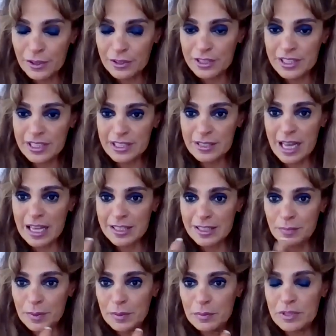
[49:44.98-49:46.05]
or there's
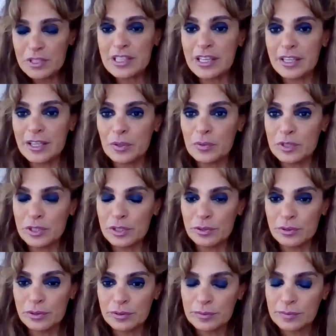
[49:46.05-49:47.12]
other people singing with
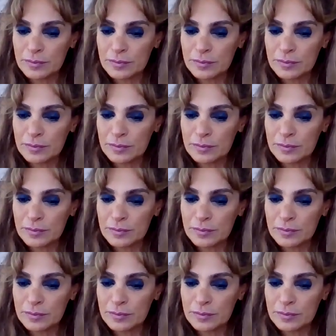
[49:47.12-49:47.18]
you?